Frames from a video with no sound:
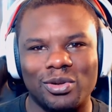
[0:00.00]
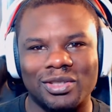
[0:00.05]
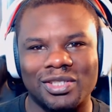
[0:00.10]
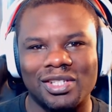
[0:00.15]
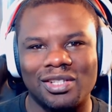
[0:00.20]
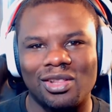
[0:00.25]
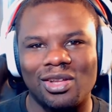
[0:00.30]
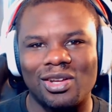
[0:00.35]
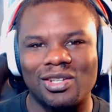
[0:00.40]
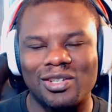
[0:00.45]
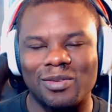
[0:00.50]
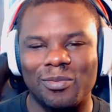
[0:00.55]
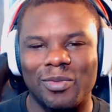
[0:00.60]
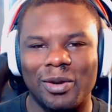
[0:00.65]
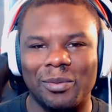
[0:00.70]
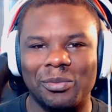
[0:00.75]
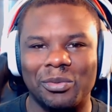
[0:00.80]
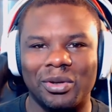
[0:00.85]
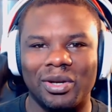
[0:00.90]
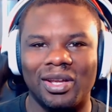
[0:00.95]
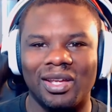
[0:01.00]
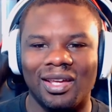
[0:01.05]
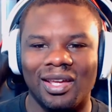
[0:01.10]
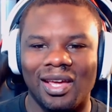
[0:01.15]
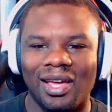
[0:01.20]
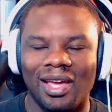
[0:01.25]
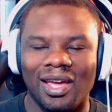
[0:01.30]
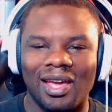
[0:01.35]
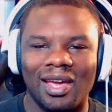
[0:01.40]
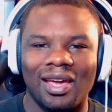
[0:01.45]
She lost her memory,
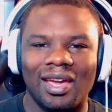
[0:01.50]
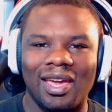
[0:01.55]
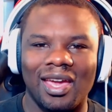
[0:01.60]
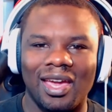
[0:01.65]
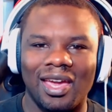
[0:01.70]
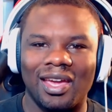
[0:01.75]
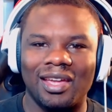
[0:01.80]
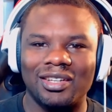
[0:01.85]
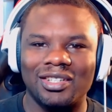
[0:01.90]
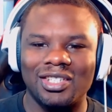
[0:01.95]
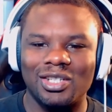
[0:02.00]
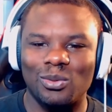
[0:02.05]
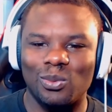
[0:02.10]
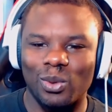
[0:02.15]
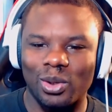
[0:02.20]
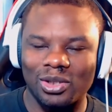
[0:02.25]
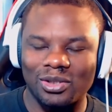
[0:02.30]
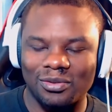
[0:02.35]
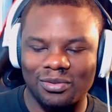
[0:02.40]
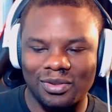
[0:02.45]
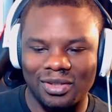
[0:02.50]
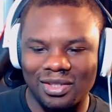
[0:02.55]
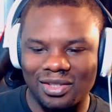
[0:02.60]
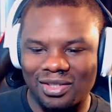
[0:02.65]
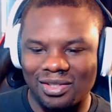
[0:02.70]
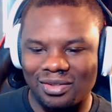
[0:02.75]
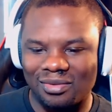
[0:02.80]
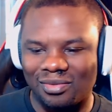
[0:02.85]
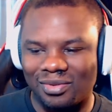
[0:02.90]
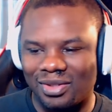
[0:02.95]
and she works for
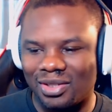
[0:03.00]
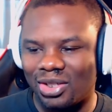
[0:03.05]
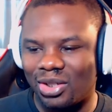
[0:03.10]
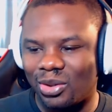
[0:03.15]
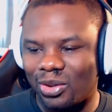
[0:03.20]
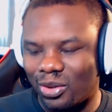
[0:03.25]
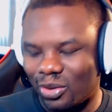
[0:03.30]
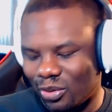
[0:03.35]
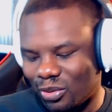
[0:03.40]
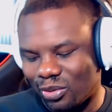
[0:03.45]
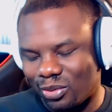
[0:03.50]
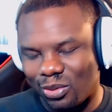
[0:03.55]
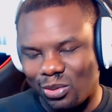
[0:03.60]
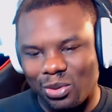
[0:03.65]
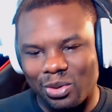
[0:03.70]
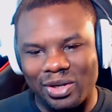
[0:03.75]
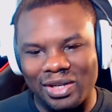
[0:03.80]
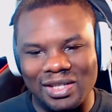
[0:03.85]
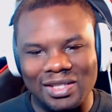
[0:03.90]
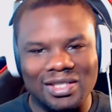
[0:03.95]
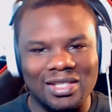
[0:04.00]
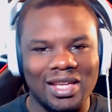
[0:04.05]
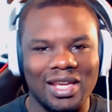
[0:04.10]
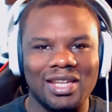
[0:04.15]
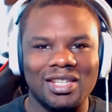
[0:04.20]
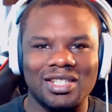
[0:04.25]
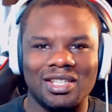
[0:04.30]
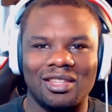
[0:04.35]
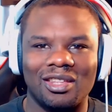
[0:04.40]
this secret organization.